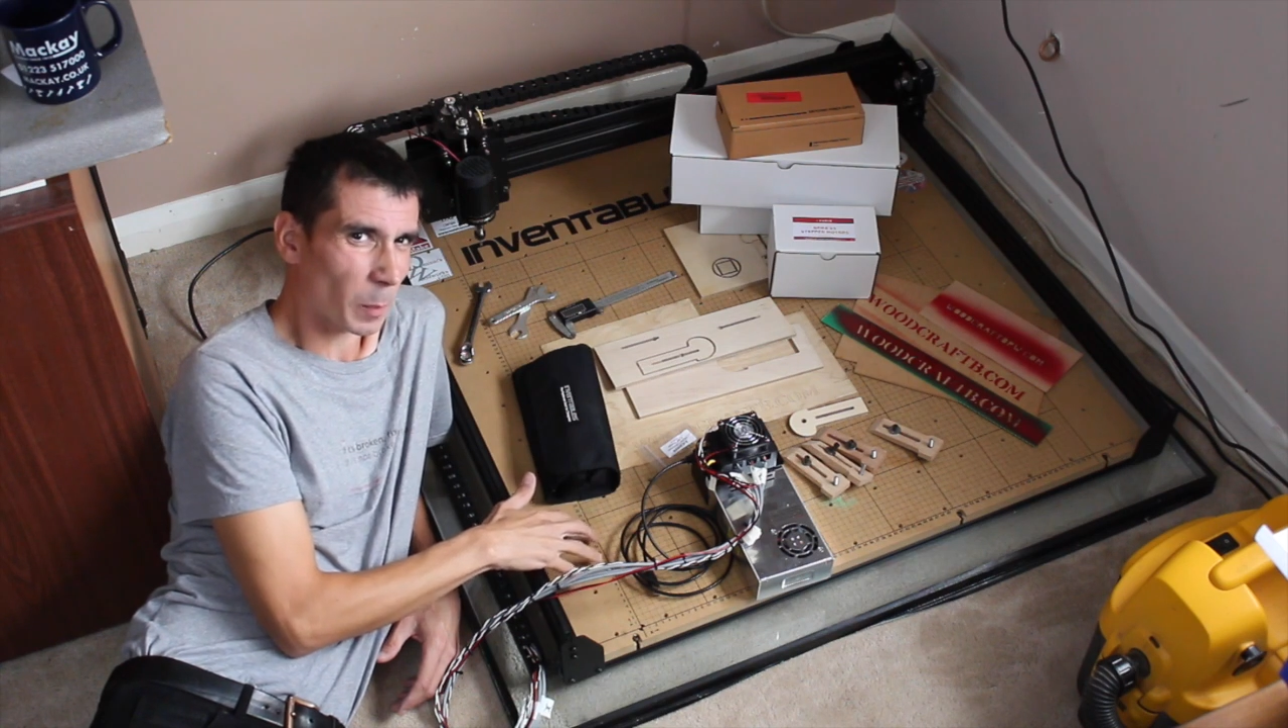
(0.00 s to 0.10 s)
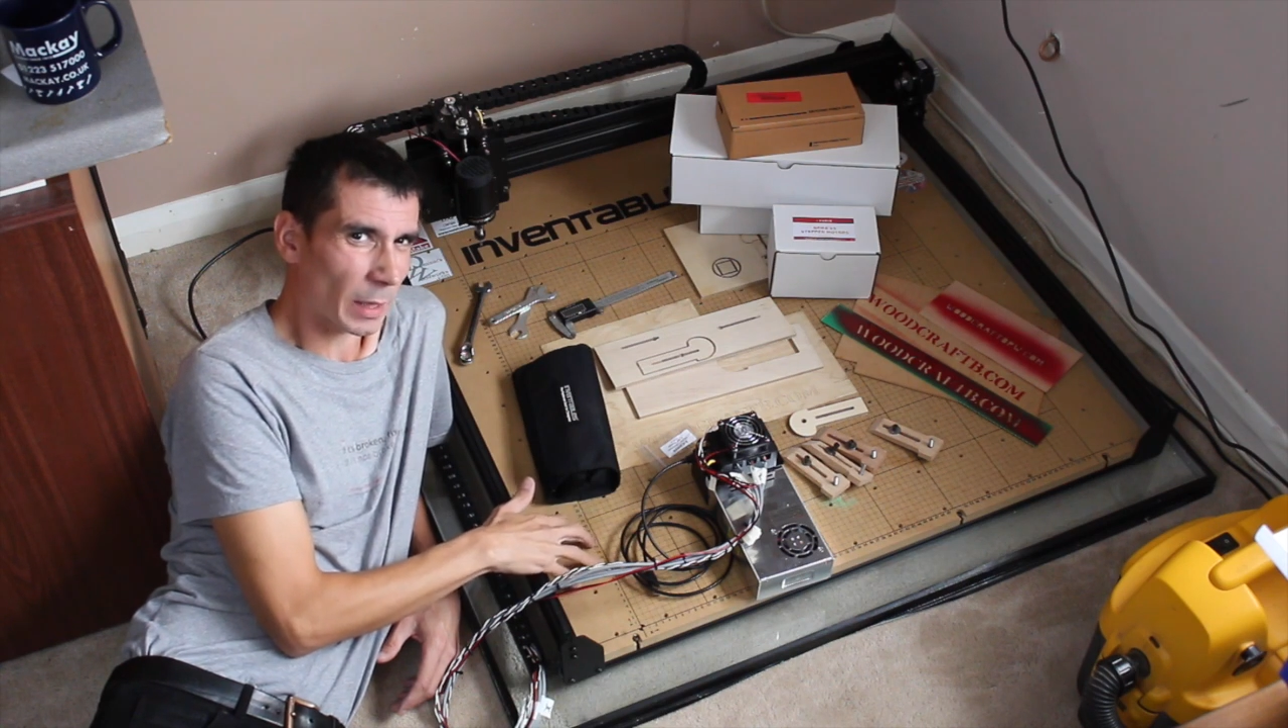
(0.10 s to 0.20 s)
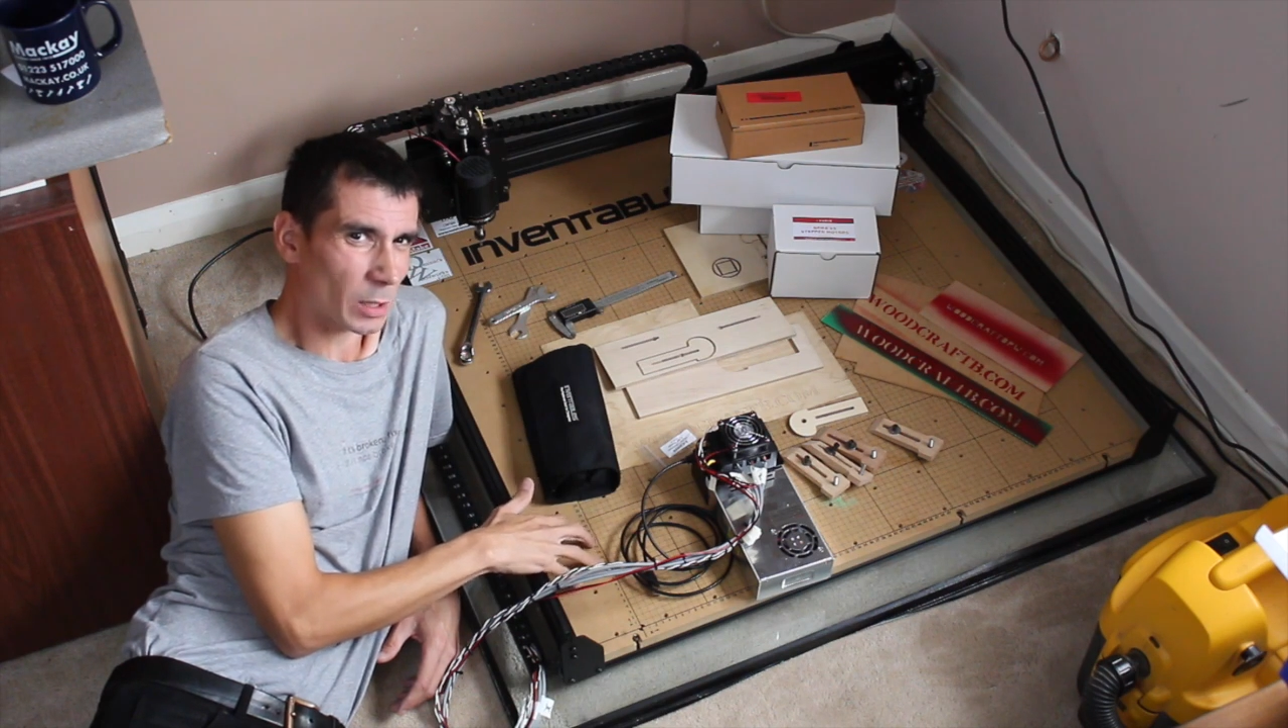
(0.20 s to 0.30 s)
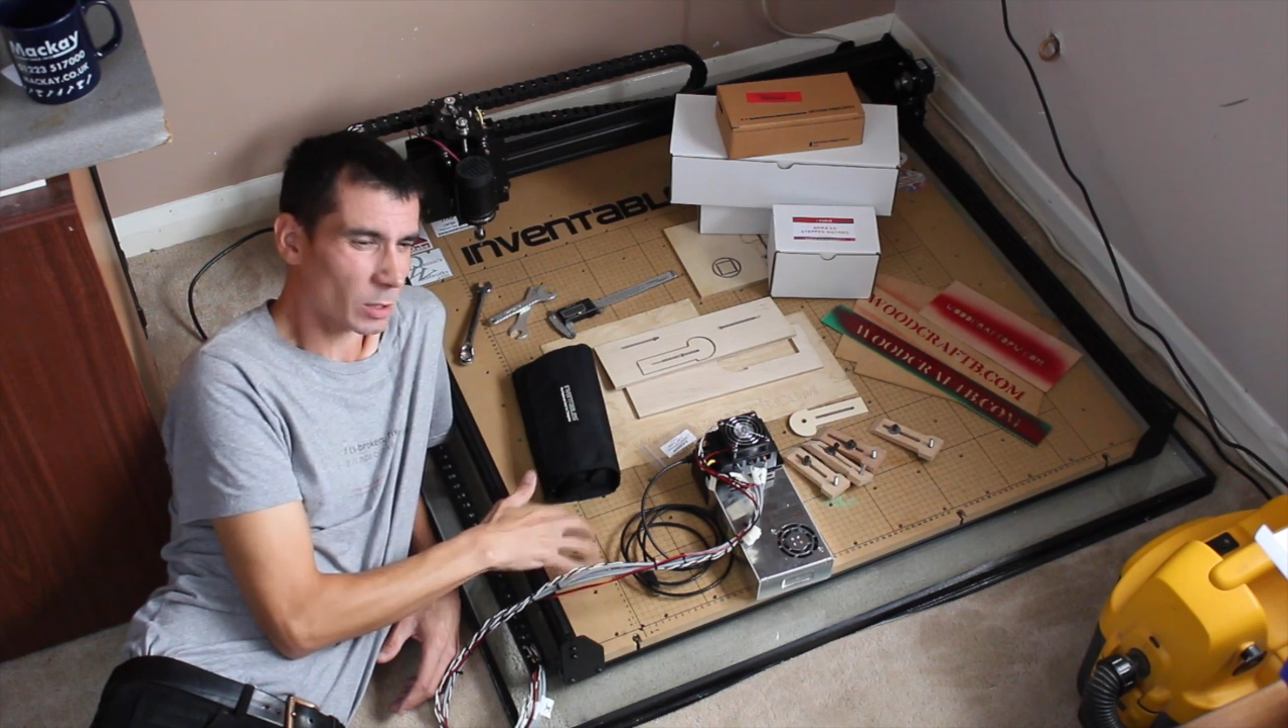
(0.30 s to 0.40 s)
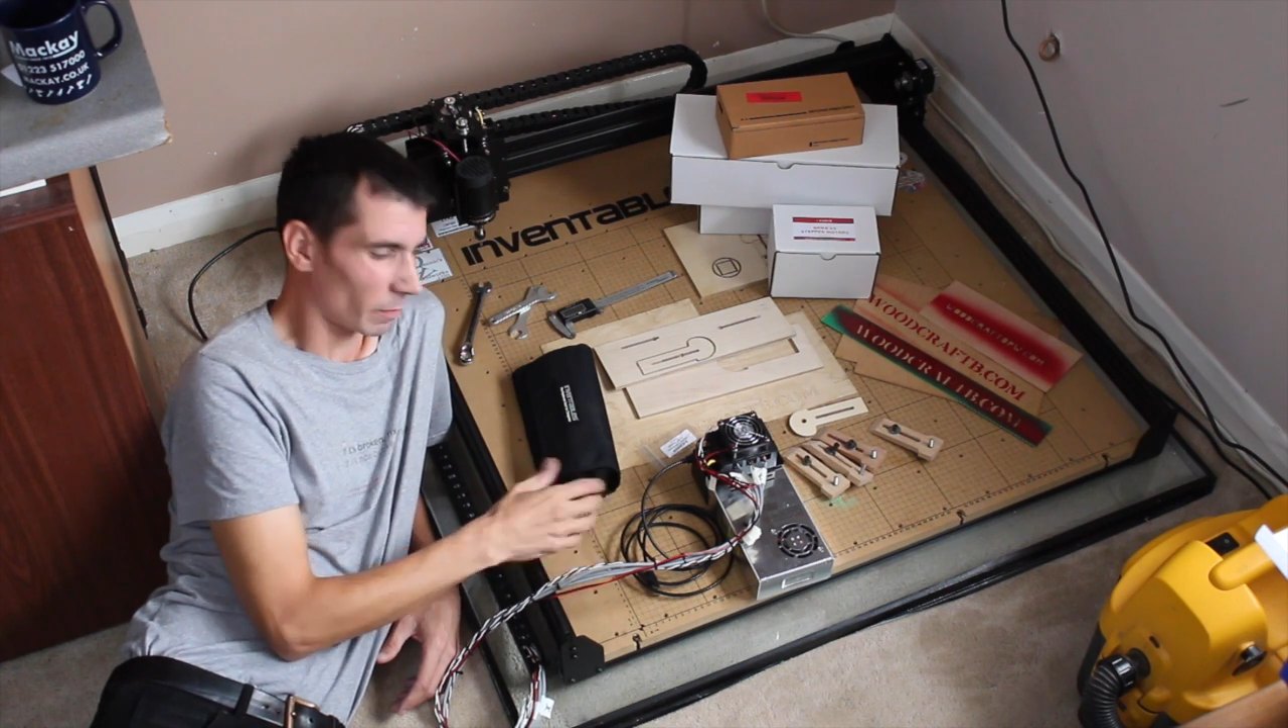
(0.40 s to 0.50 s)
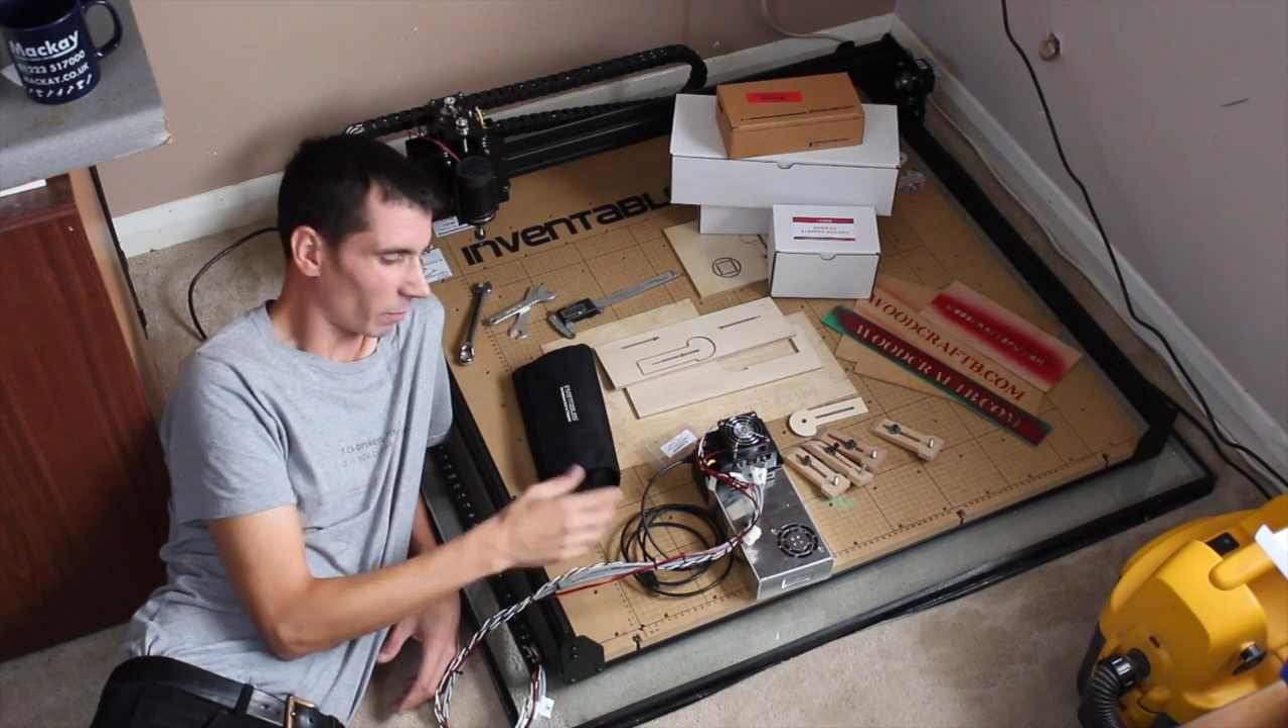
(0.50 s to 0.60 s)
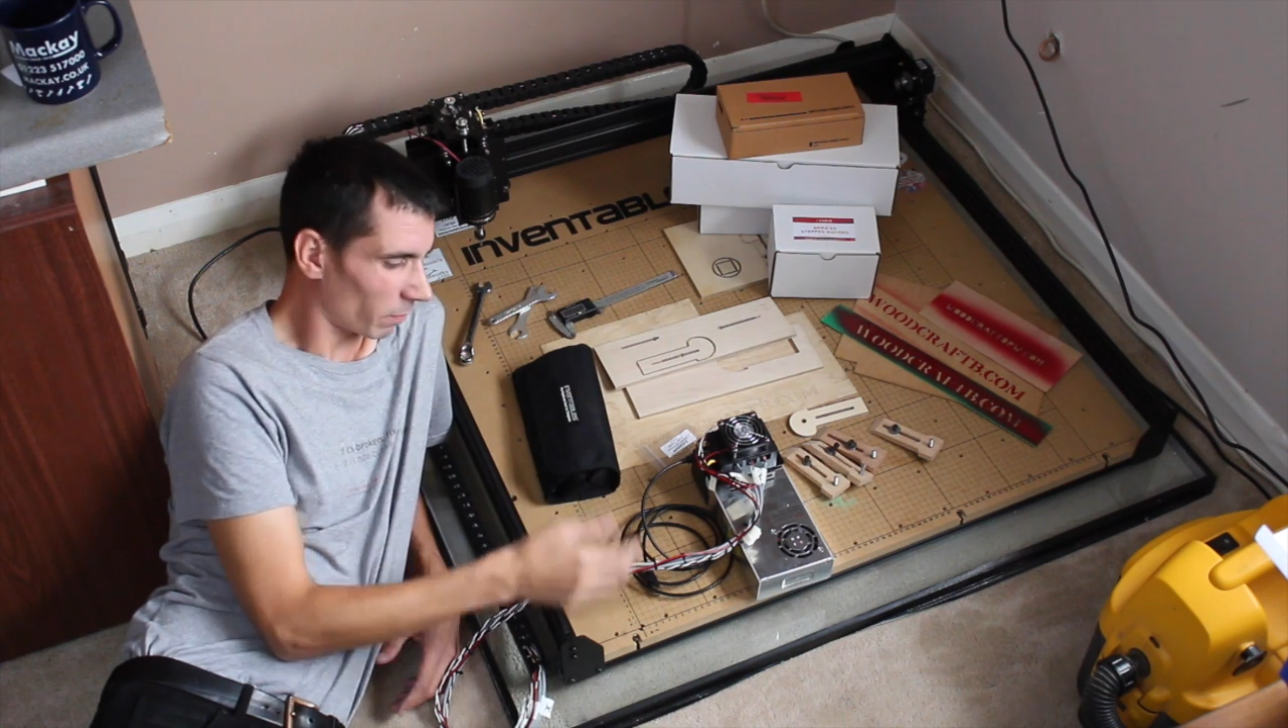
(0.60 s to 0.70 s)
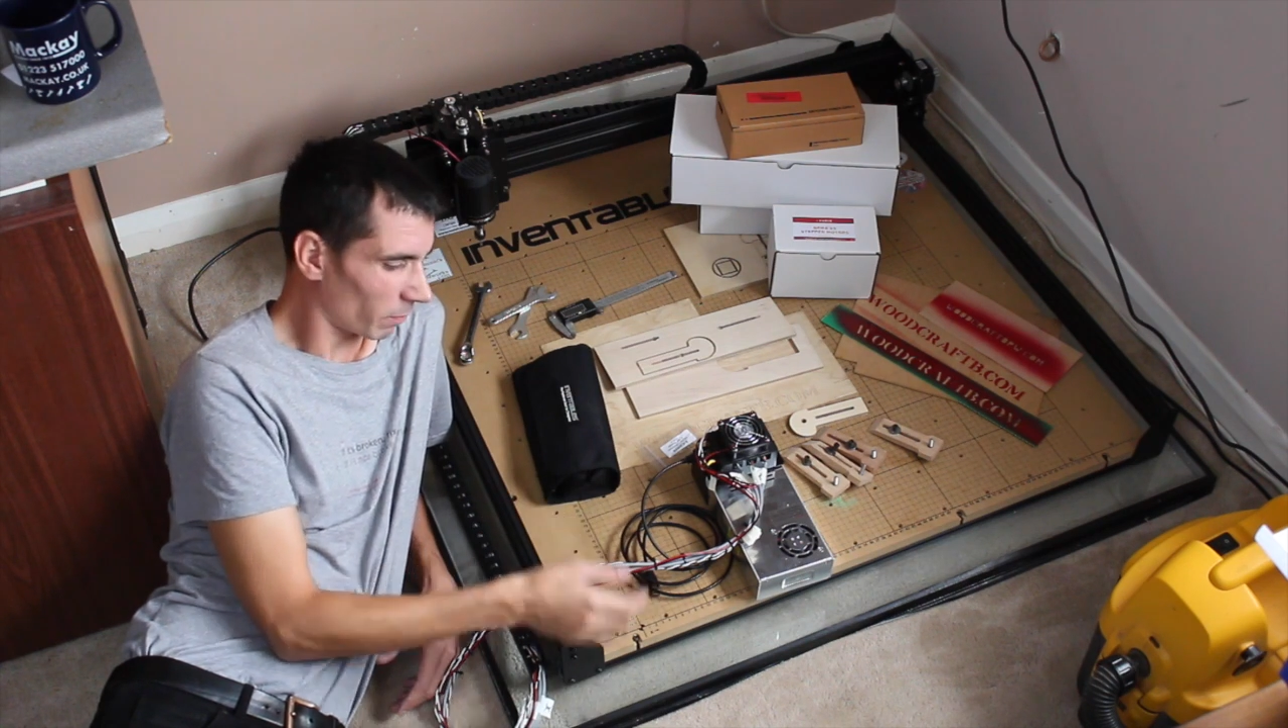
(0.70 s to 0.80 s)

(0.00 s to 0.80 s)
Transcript: piece of